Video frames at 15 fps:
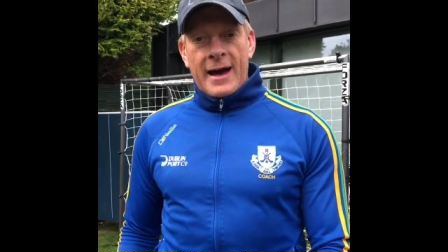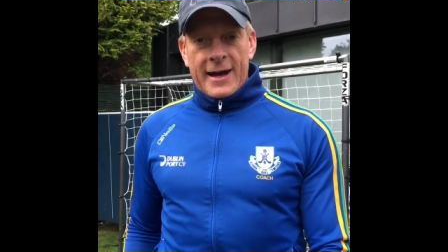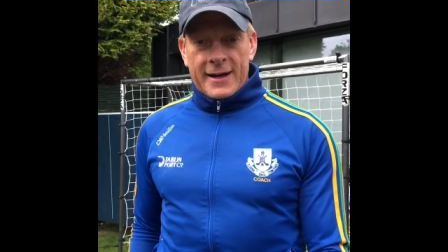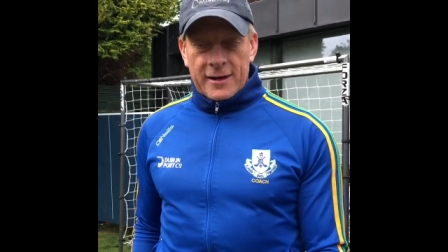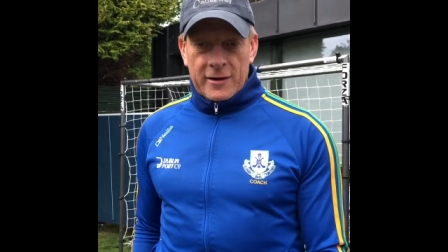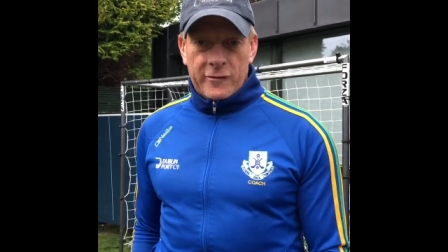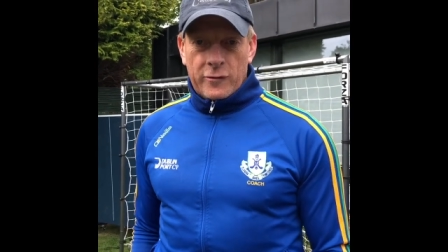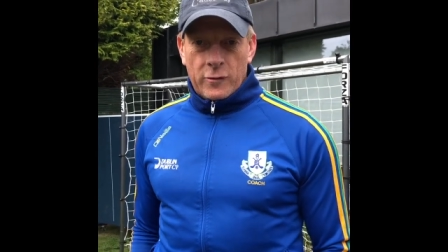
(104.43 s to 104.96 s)

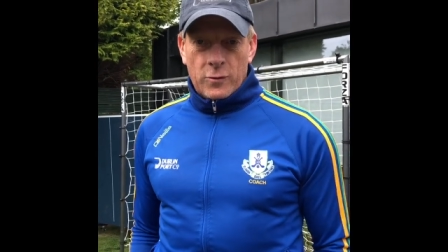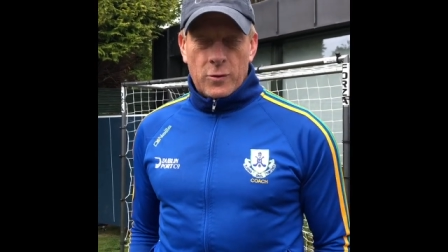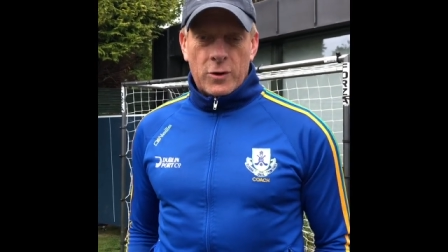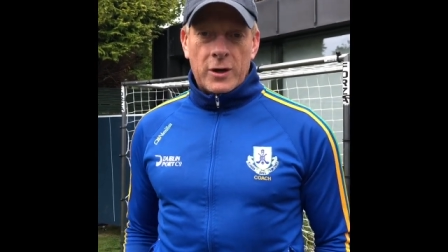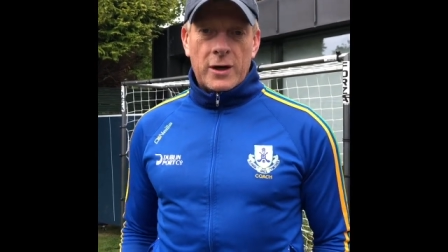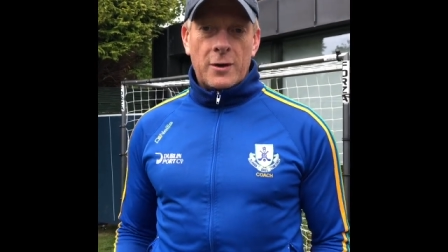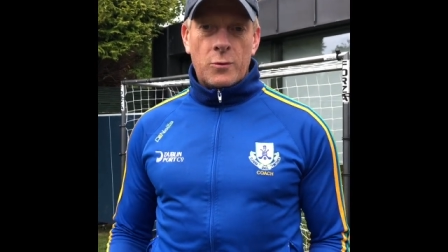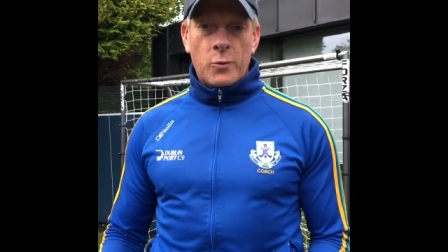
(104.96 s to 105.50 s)
and their
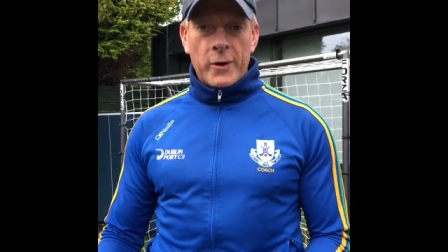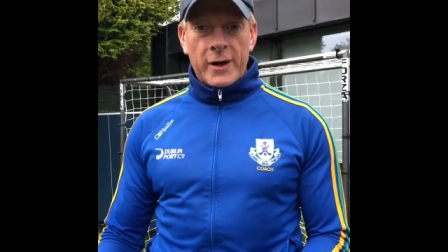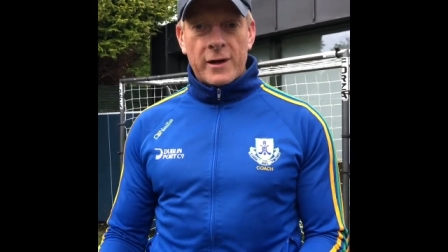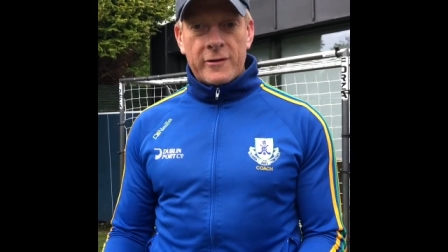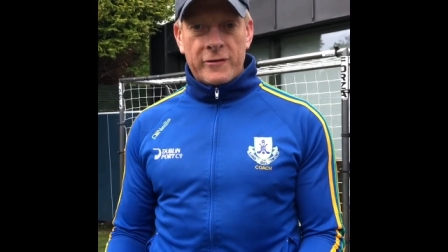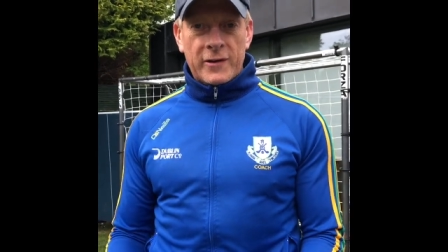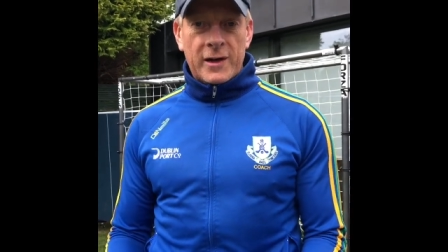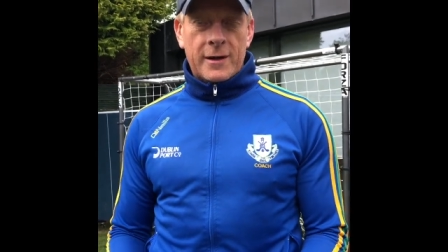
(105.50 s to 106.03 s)
footwork, and where
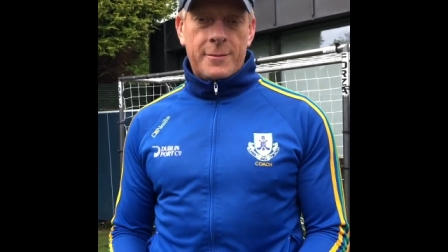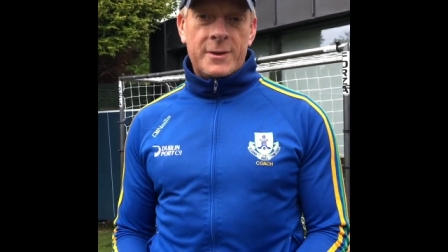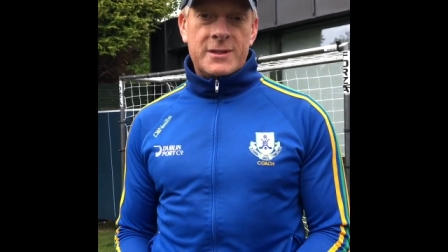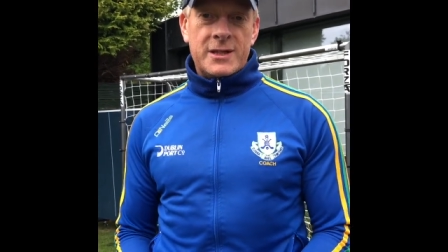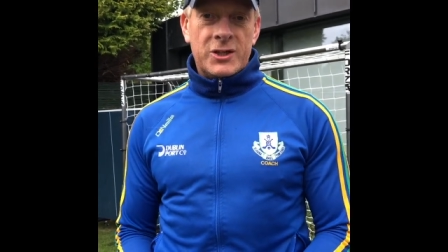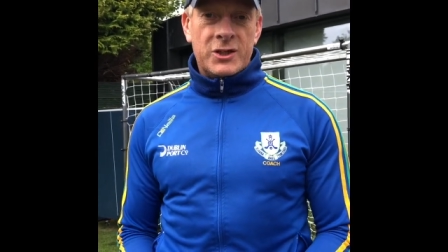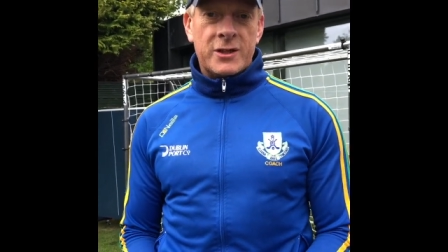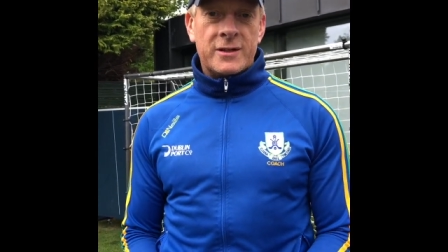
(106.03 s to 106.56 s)
their feet are
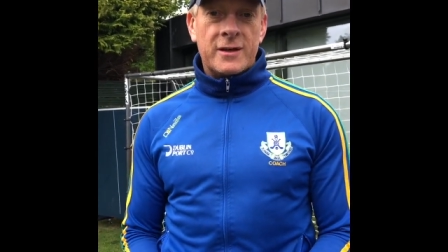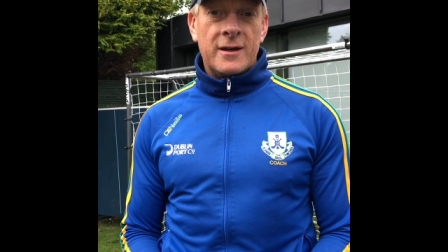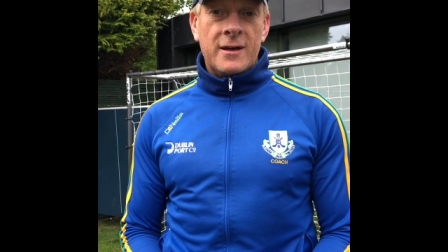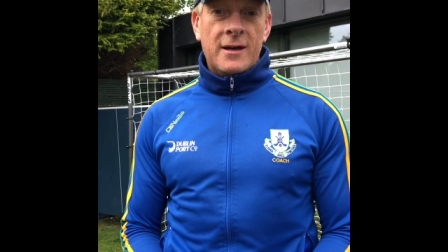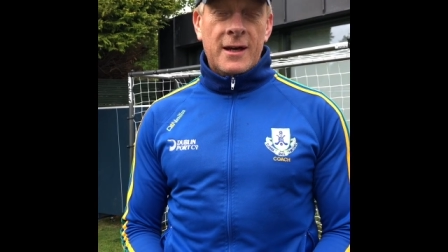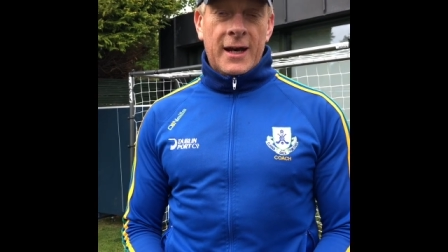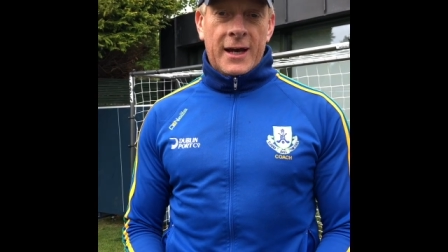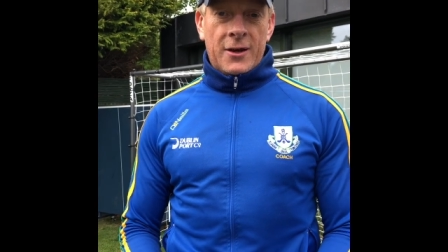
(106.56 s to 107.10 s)
positioned
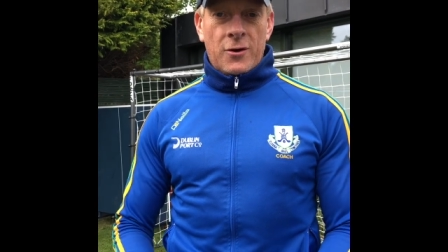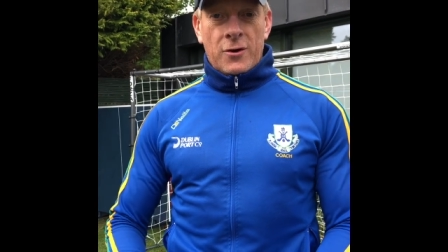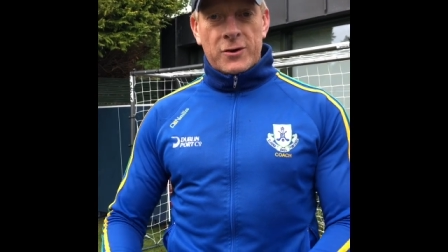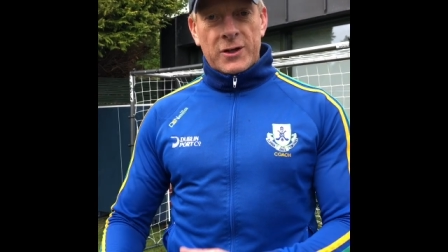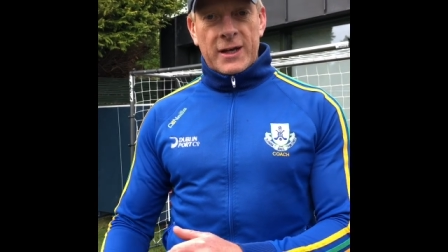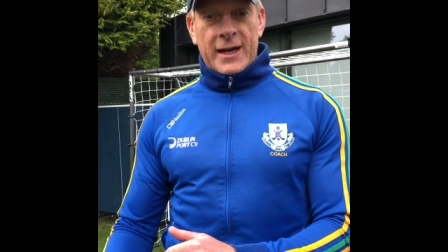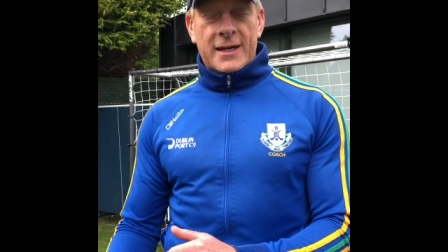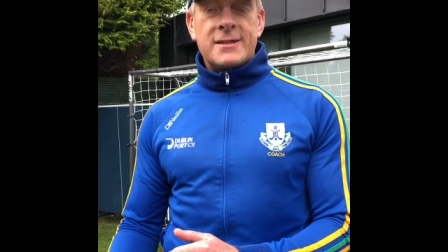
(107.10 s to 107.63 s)
in order
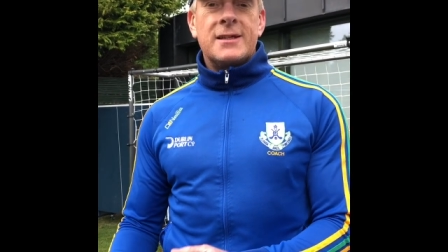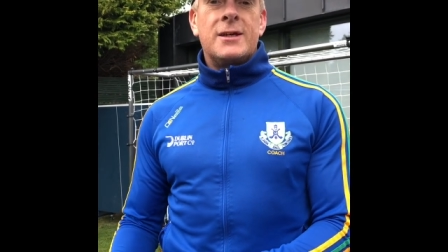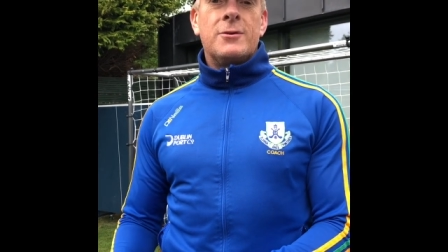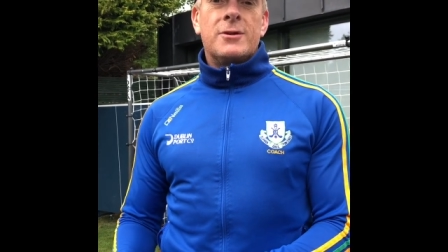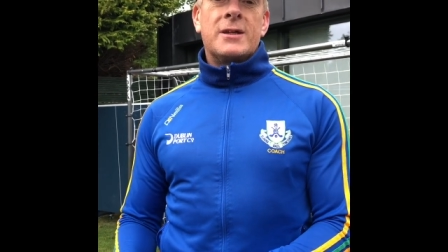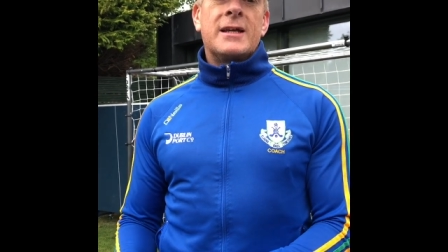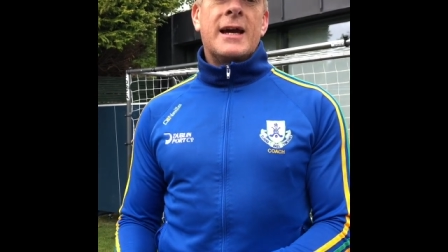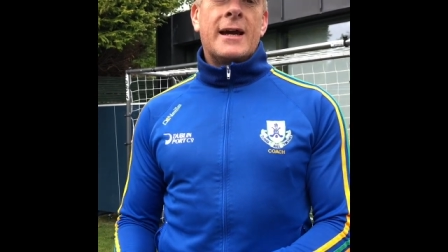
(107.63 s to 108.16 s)
to
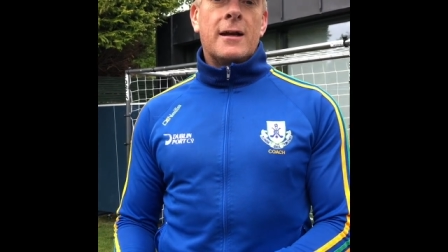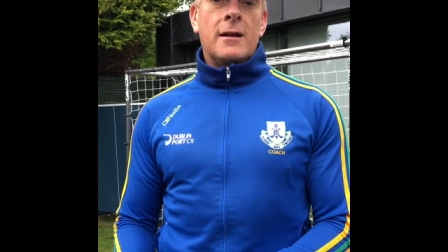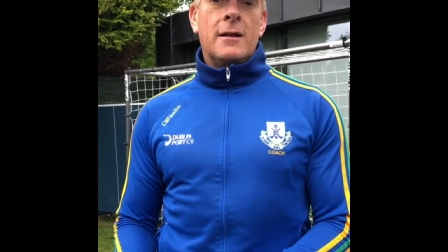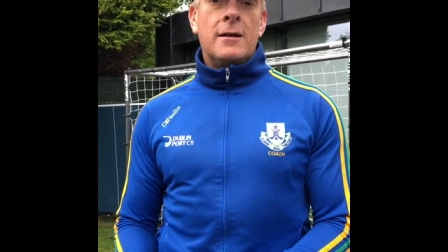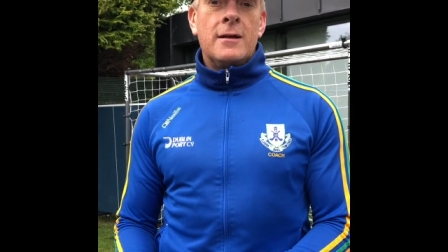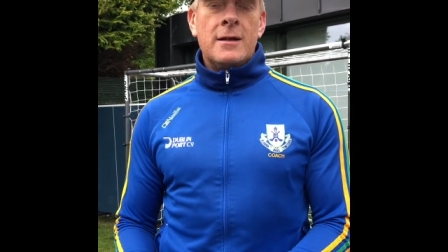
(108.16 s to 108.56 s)
execute the tackle.